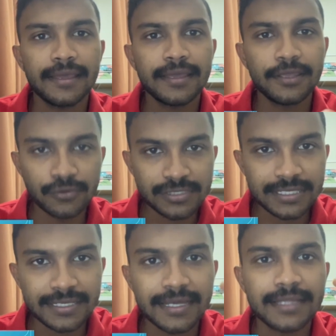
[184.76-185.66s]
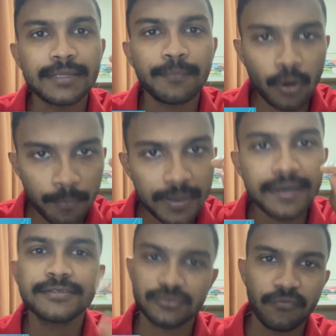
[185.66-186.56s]
using the
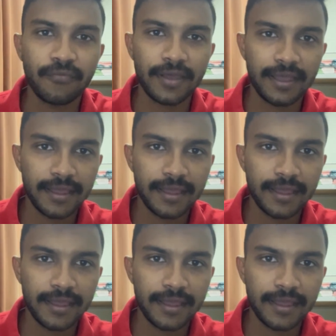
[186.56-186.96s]
proper software.